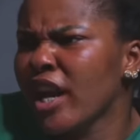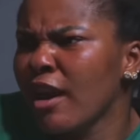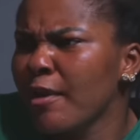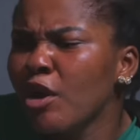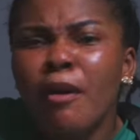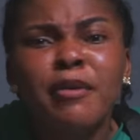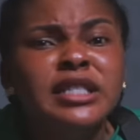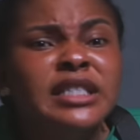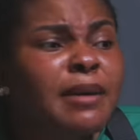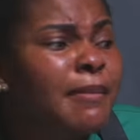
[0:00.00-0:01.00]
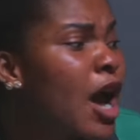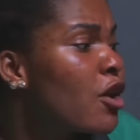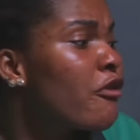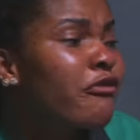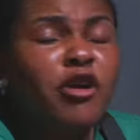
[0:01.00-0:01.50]
you give me? No, be the
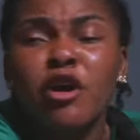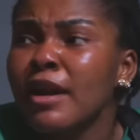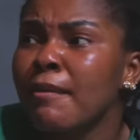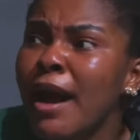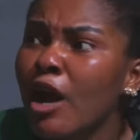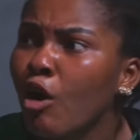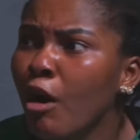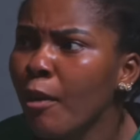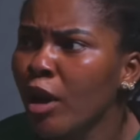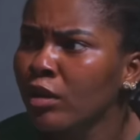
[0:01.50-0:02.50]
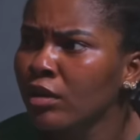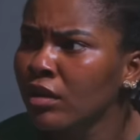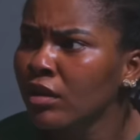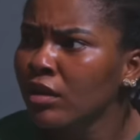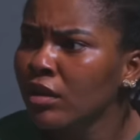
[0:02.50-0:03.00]
man, don't follow the man, come on.
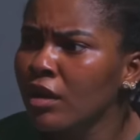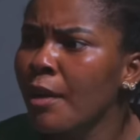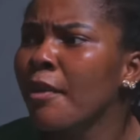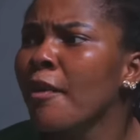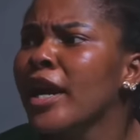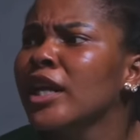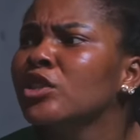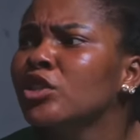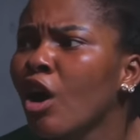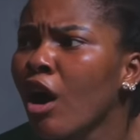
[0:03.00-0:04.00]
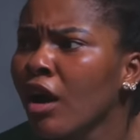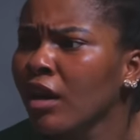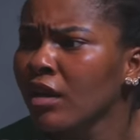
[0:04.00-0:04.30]
No, but where do you talk?